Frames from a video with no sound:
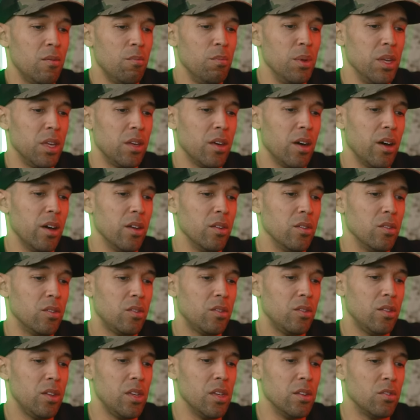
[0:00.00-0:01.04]

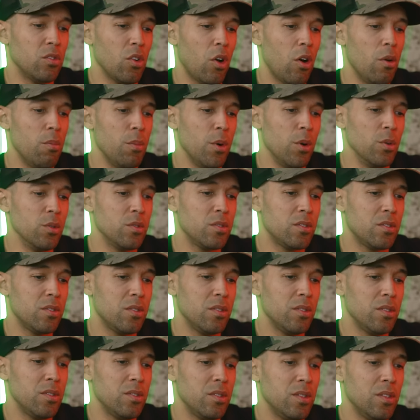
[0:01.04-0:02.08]
because it's almost,